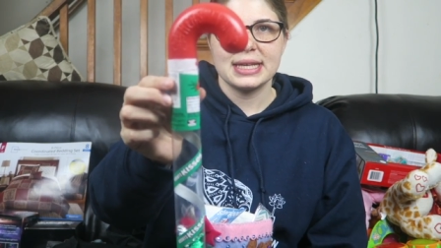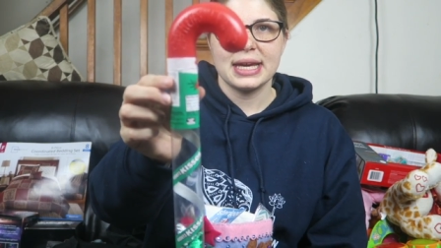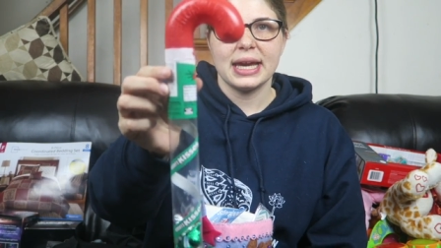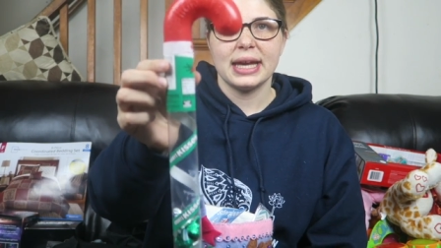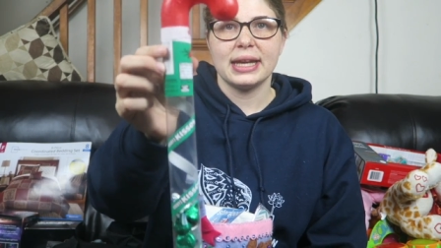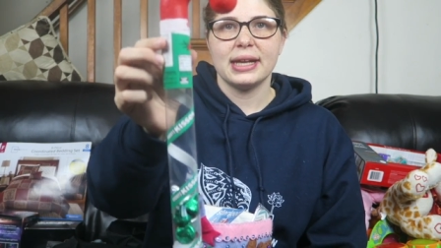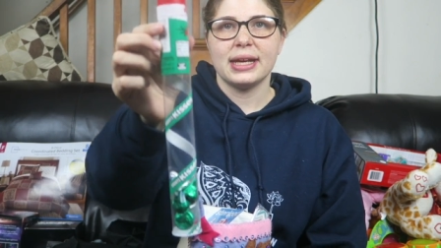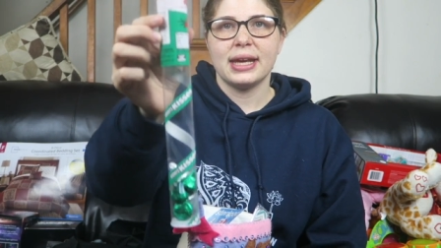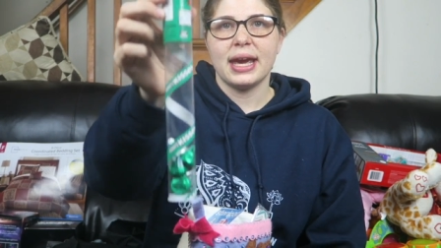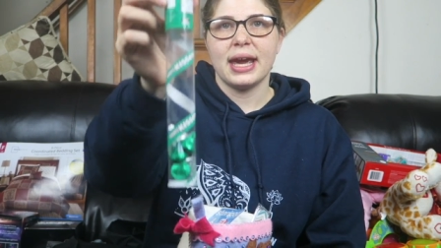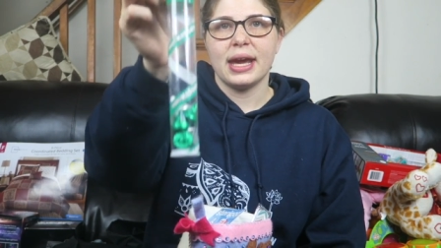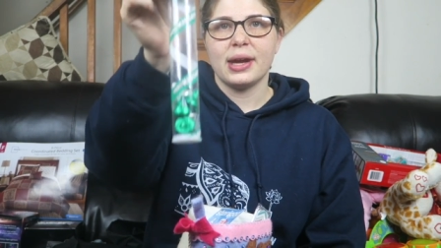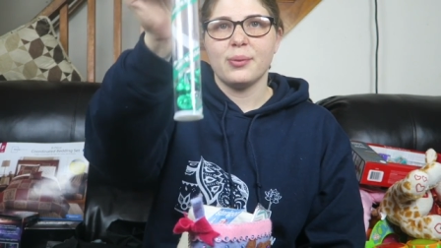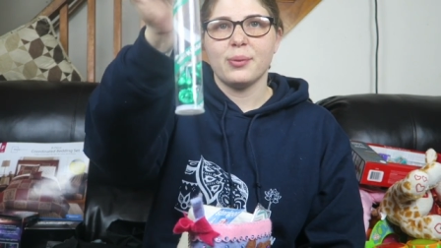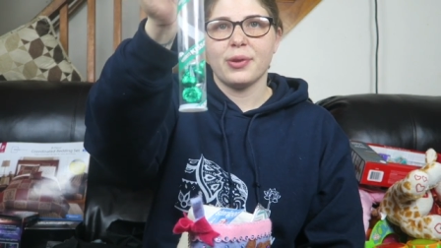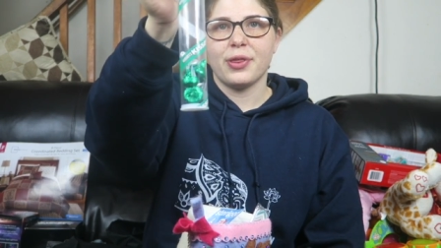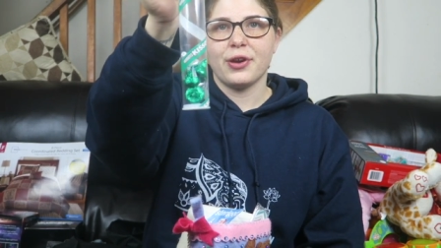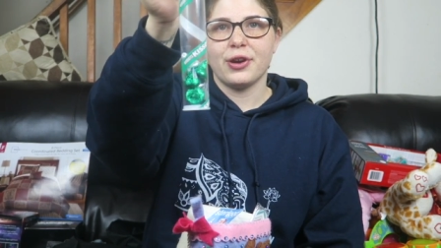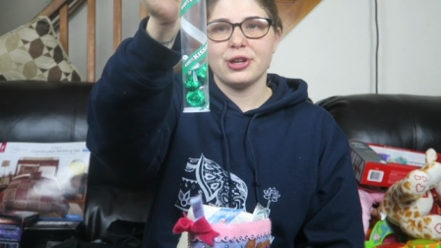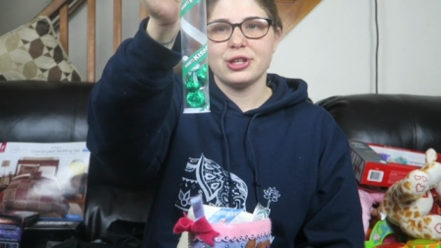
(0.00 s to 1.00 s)
candy cane
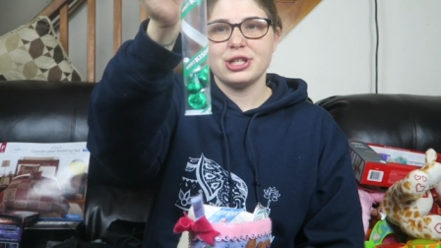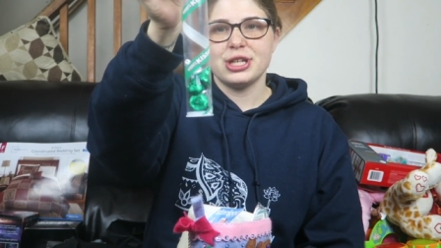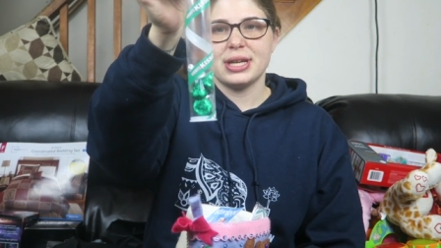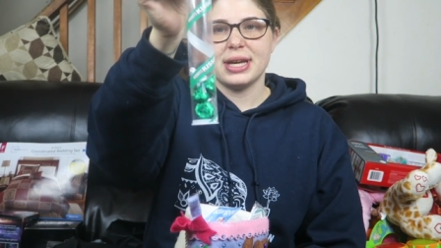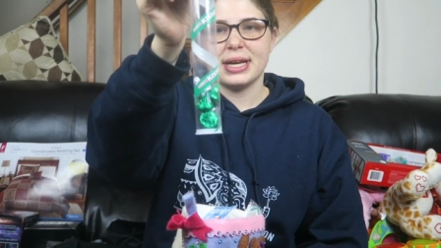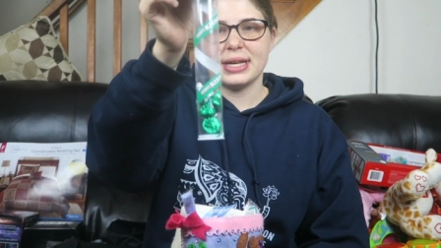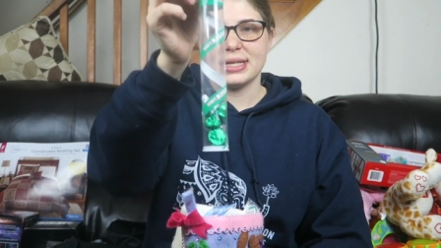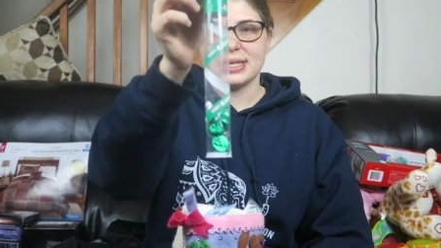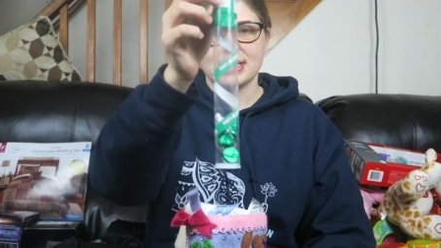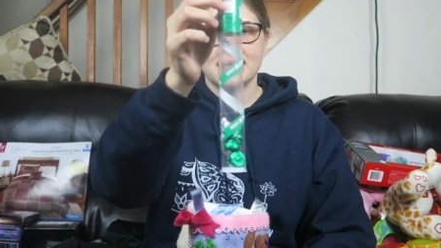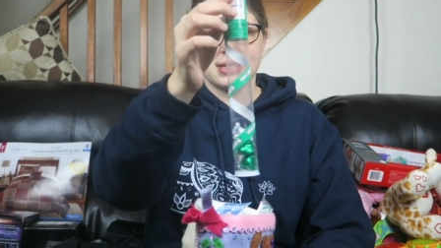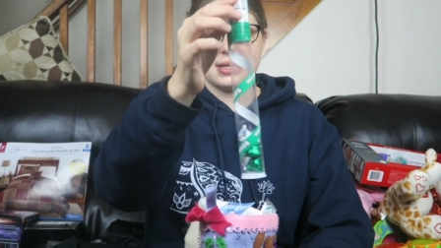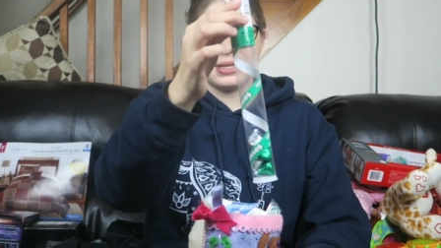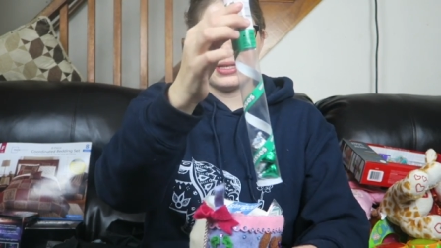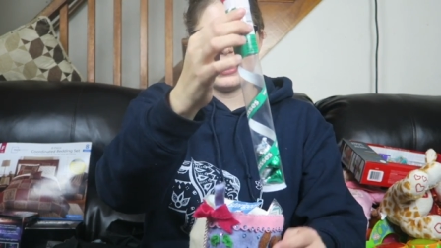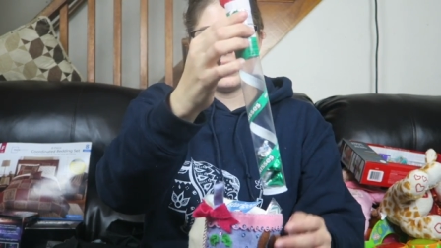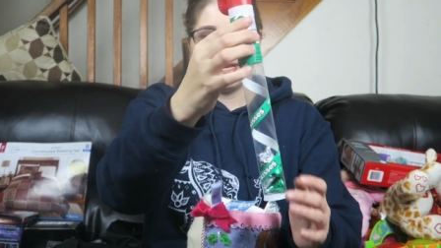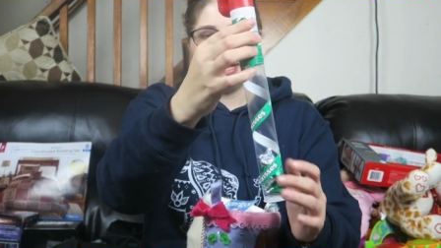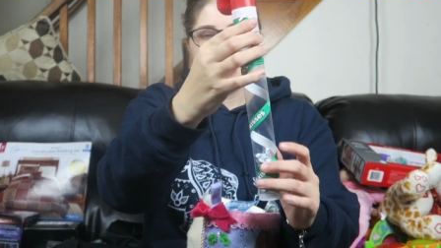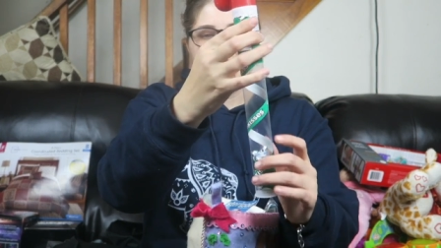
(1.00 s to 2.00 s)
with Hershey
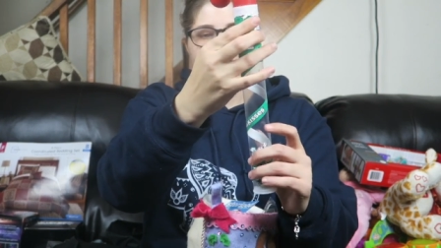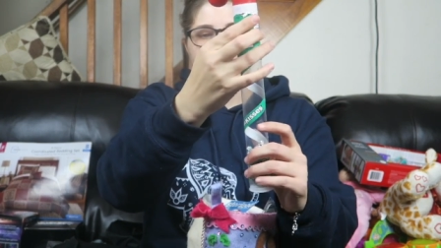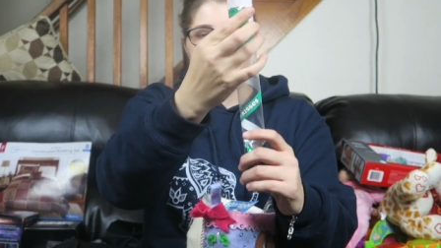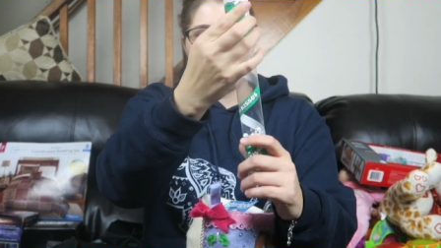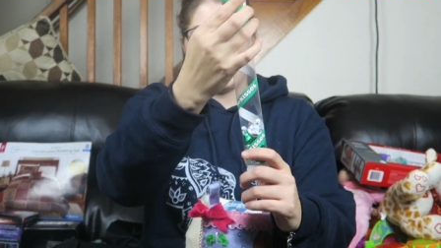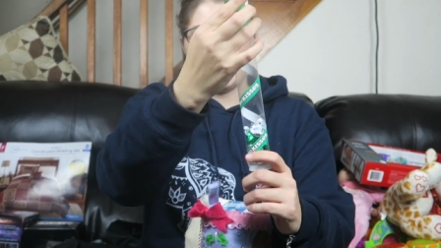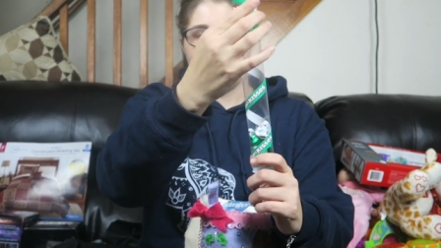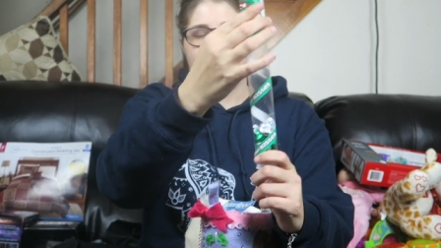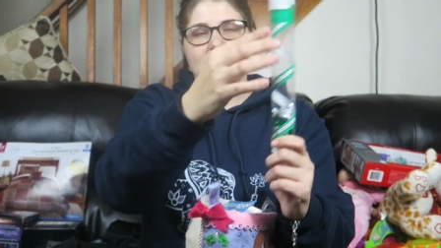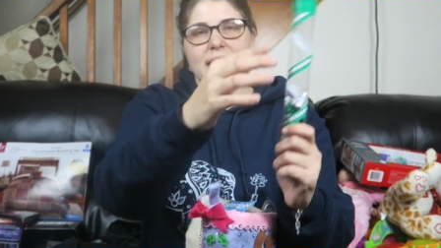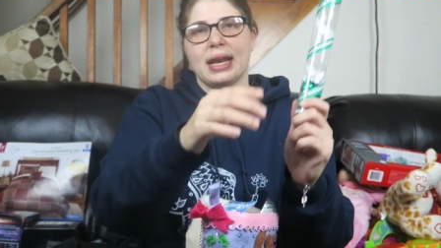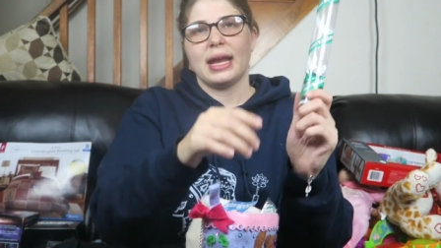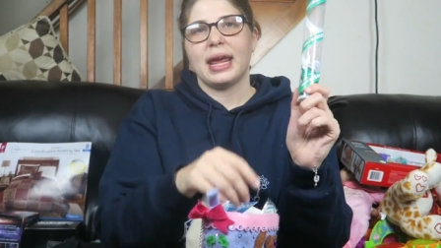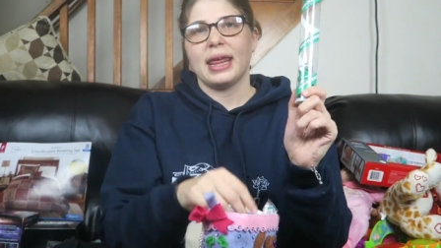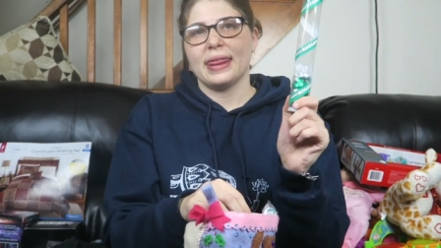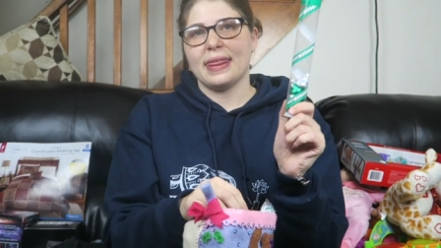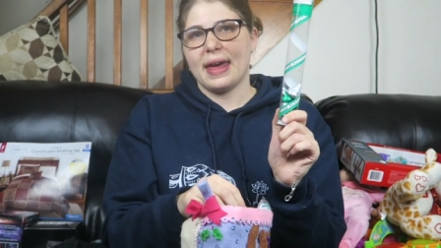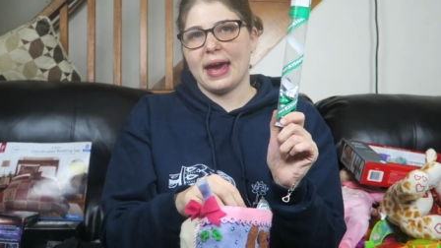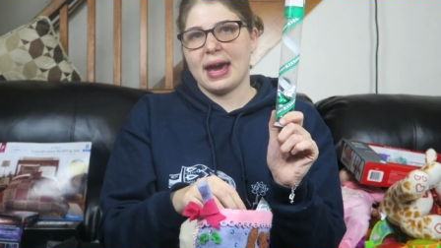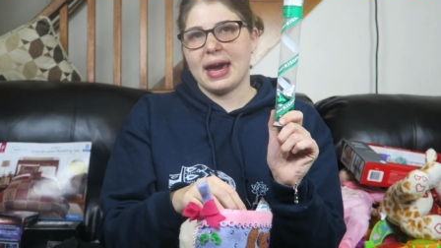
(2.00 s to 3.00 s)
Kisses in it
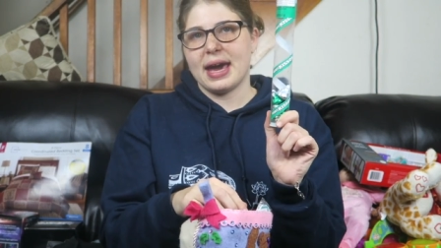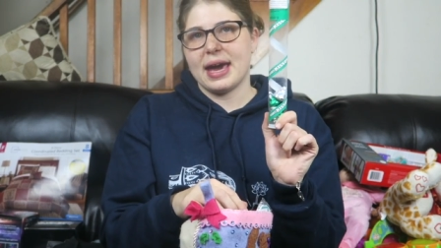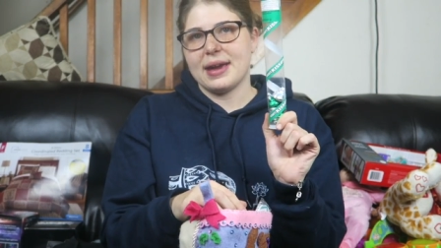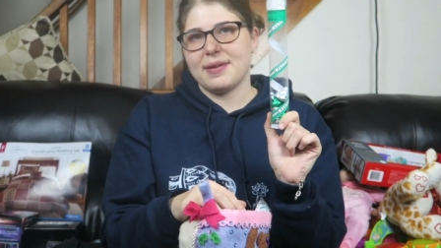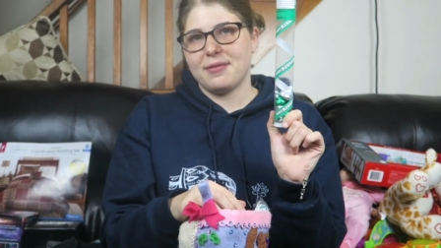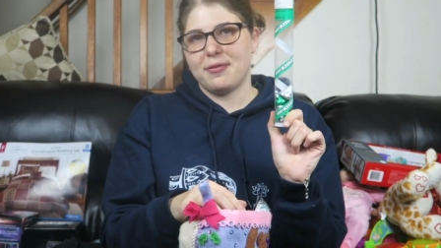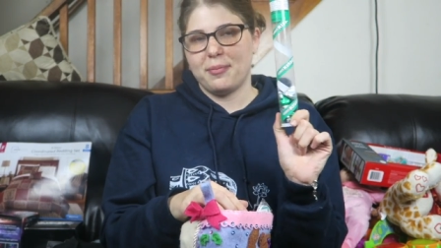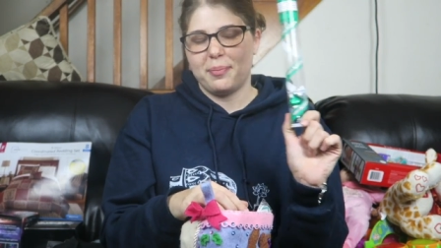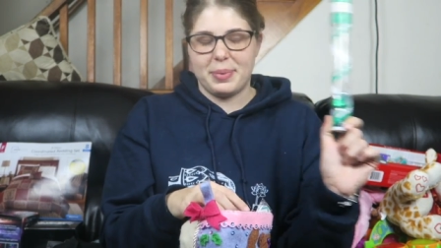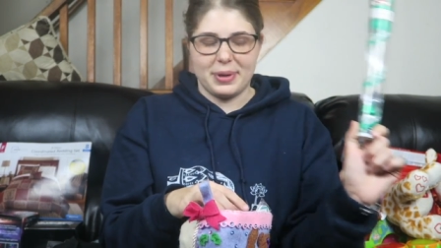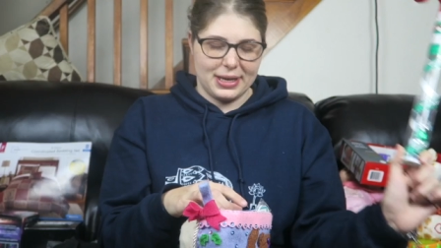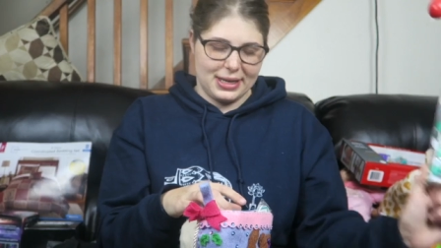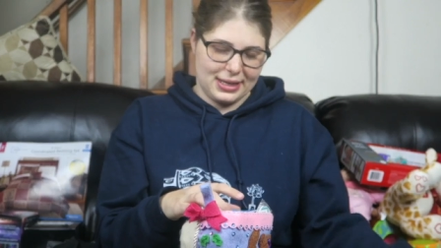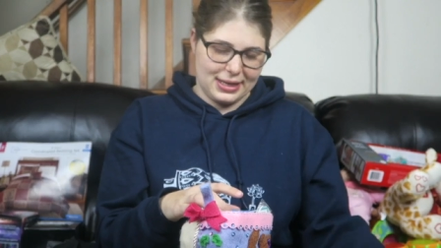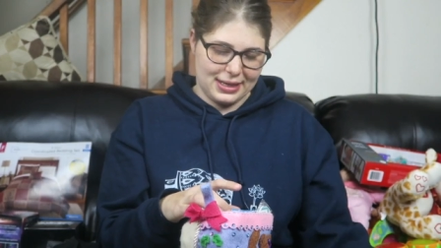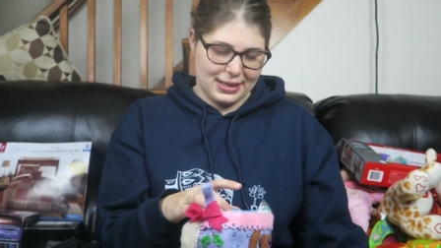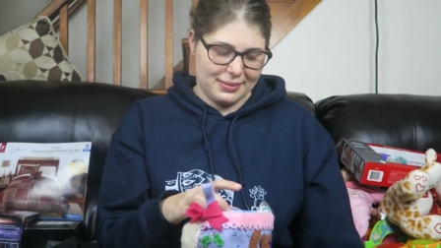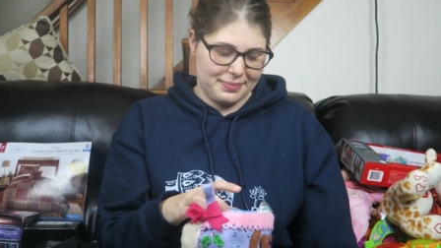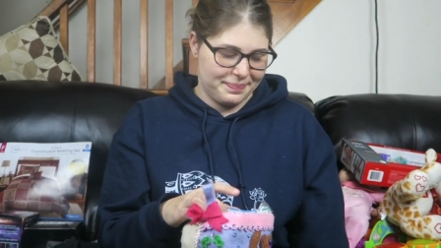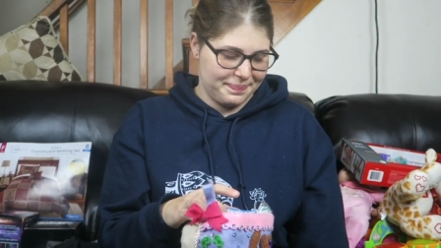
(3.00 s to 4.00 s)
that I've
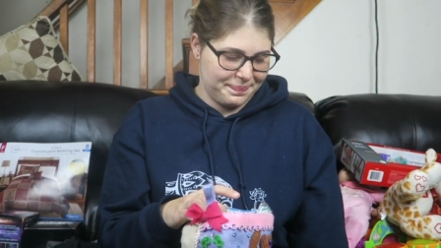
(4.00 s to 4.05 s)
been